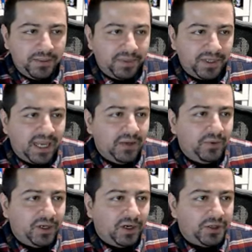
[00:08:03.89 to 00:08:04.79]
But I
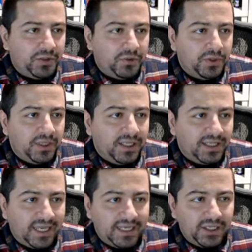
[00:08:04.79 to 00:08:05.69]
would argue
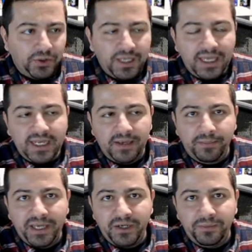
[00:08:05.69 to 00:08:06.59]
that you're getting a
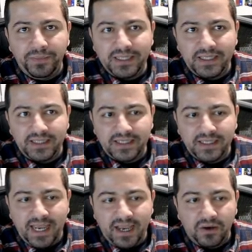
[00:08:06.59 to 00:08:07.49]
better business
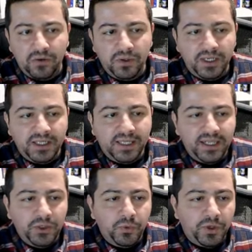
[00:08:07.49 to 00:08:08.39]
now
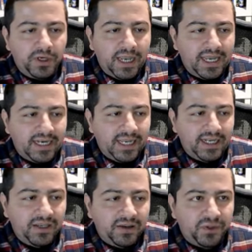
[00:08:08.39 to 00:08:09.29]
than you were at
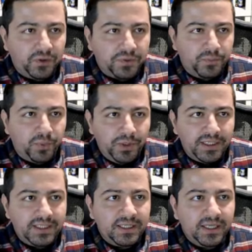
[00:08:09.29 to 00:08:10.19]
any of those
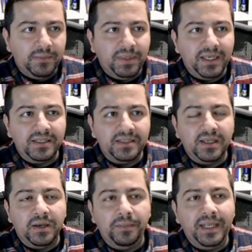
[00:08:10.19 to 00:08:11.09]
points, because the
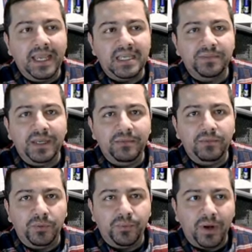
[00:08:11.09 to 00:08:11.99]
company has made
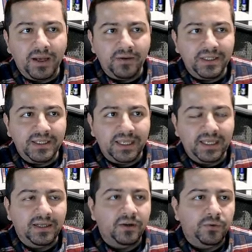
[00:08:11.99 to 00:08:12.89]
more progress
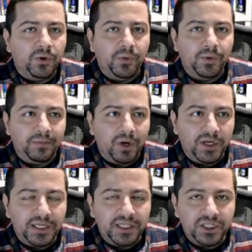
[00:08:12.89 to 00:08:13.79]
in growing
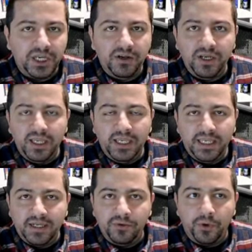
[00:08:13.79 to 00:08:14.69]
market share,
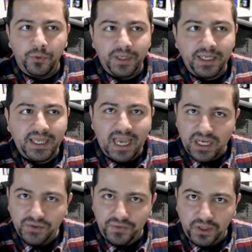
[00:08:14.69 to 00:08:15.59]
in growing
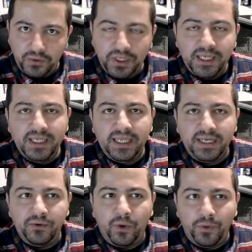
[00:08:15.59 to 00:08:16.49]
cash flow,
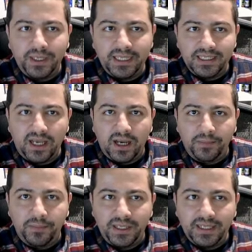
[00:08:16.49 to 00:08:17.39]
in growing its
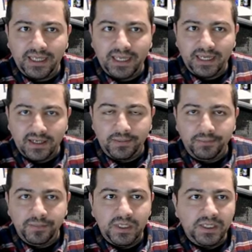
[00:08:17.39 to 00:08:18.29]
operating
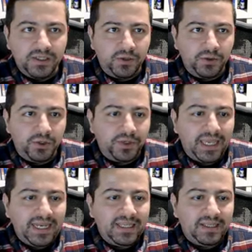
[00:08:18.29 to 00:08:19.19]
income. So you're
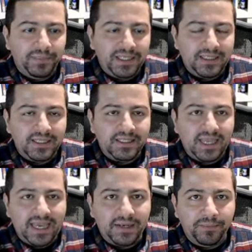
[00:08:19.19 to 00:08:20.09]
getting the business
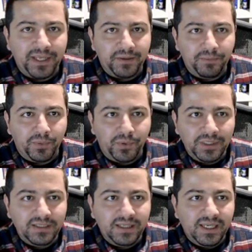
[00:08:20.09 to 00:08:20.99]
at a better
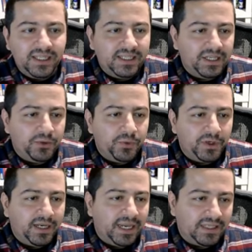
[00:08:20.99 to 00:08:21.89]
point than you
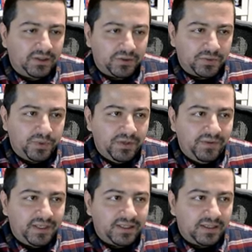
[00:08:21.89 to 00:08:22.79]
were at those
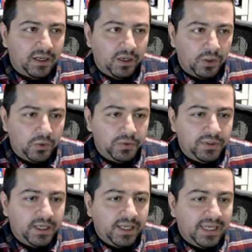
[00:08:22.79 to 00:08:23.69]
previous
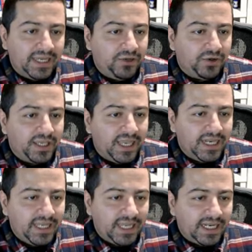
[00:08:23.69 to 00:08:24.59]
lows, and you're
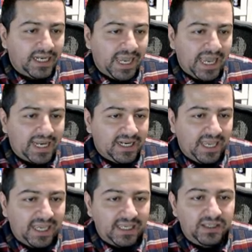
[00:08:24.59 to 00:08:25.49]
getting it at
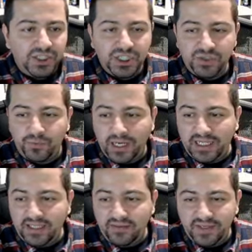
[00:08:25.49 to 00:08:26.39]
a
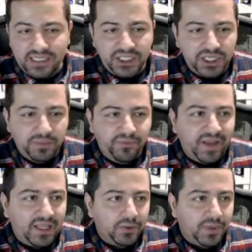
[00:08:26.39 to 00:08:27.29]
relatively cheap
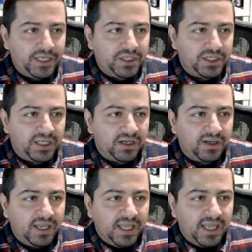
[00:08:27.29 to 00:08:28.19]
valuation
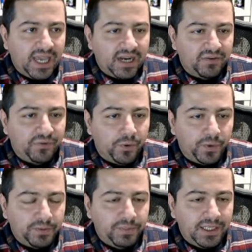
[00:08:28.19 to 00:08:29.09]
here at a
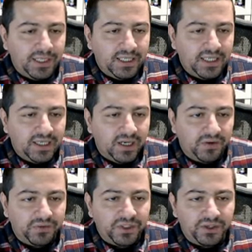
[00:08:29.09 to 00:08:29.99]
forward PE
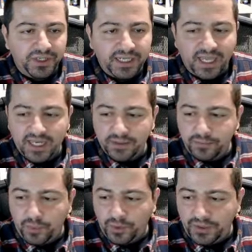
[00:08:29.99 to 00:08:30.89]
of
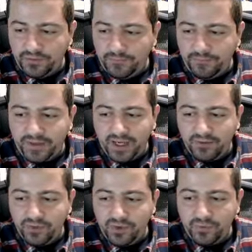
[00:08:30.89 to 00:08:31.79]

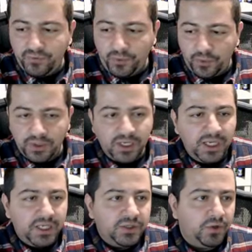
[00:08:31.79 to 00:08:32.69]
39.54.
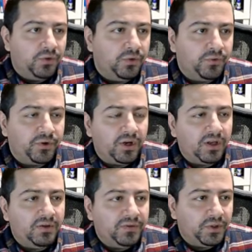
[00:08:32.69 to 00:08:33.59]
So for
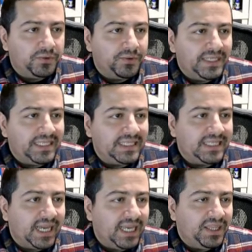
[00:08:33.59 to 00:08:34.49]
all of those reasons,
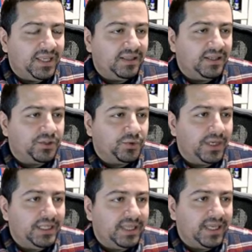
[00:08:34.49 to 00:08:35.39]
I think the
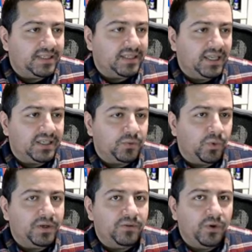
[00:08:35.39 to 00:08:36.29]
trade desk is
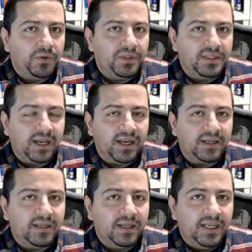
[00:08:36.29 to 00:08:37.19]
one growth
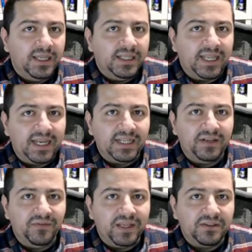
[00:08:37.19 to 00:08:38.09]
stock that
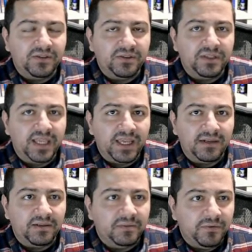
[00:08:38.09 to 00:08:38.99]
investors
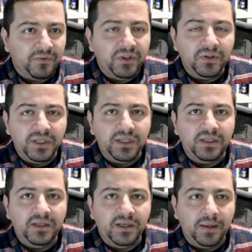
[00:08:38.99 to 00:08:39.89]
can feel
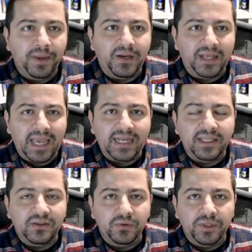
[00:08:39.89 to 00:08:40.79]
good about
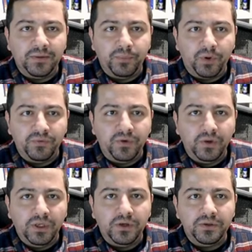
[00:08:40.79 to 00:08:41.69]
adding to their
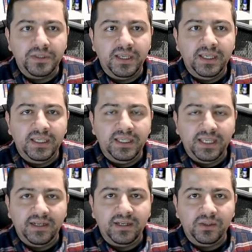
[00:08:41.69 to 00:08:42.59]
portfolios
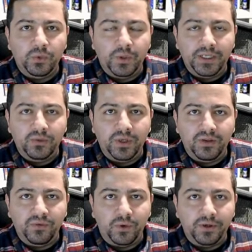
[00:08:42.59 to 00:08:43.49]
in
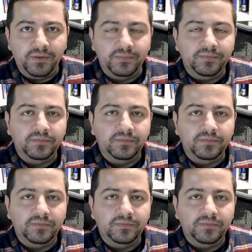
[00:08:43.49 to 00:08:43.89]
2024.